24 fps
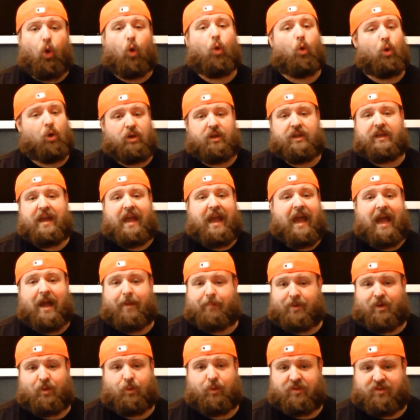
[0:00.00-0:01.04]
totally
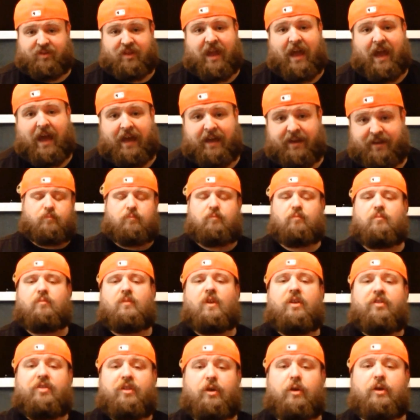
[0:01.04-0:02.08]
happy with that.
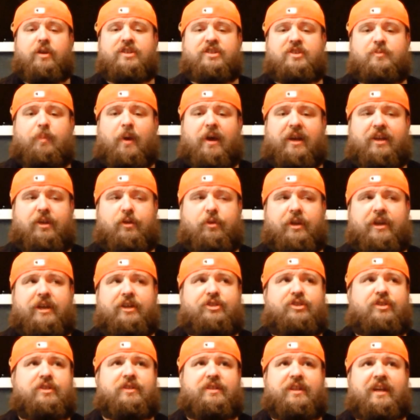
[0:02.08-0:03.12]
There is
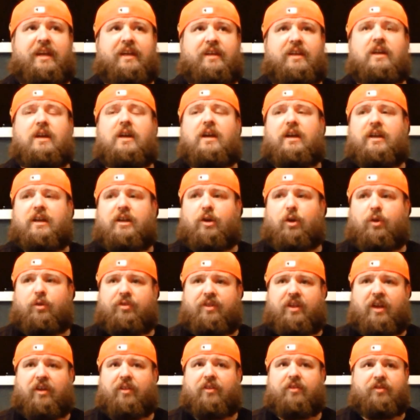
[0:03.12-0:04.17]
speculation that, you know,
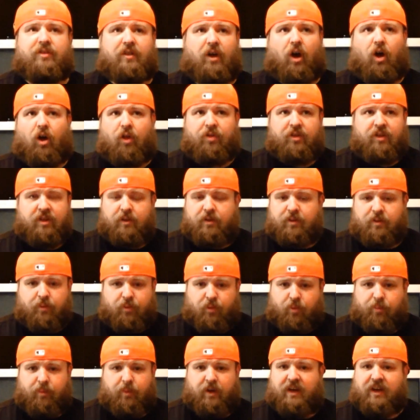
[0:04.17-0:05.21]
all
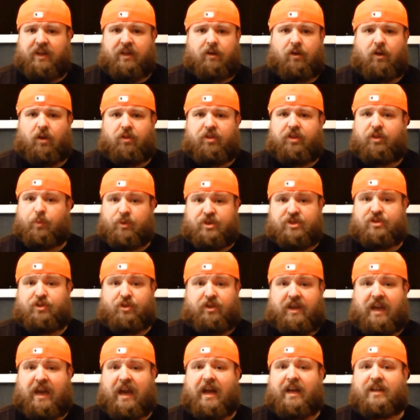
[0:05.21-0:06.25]
the
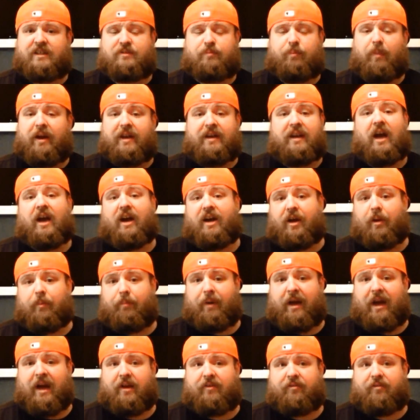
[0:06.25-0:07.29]
original cast might not come